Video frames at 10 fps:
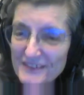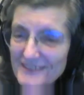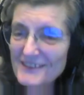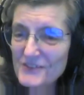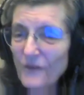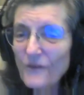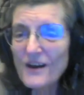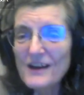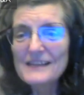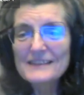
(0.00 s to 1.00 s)
So
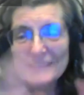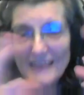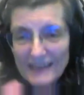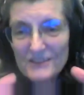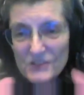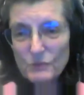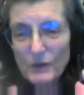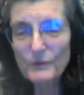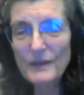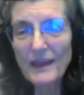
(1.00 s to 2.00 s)
that's what
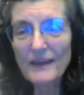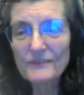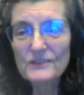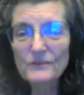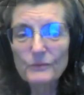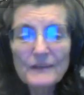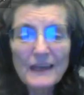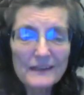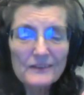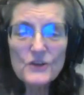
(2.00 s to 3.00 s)
we have to, we got
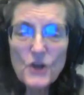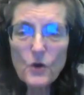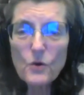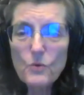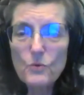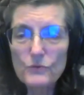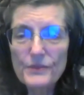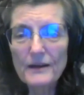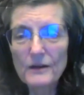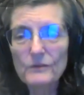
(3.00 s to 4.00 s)
to know
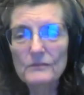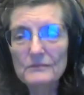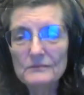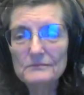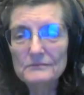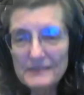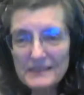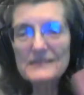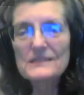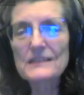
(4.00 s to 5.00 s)
that
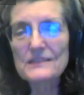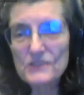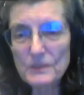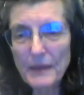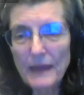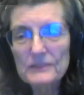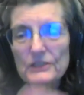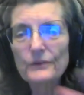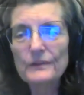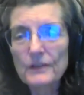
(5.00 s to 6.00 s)
this is the
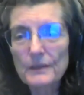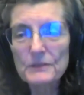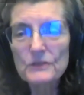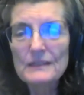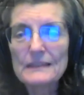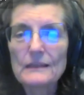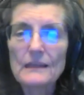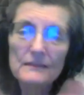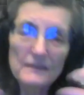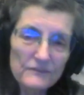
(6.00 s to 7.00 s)
bacterial community and
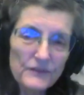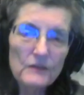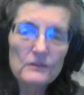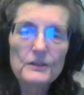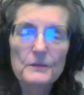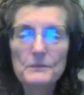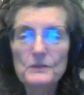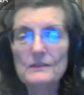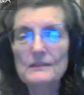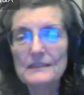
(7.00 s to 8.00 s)
fungal
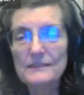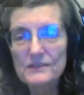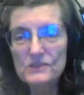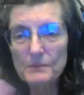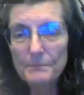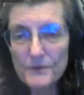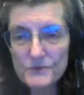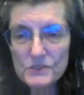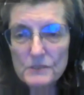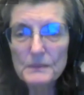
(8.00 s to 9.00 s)
community that's supposed
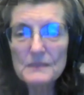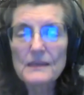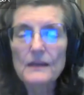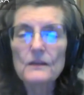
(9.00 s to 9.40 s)
to be there.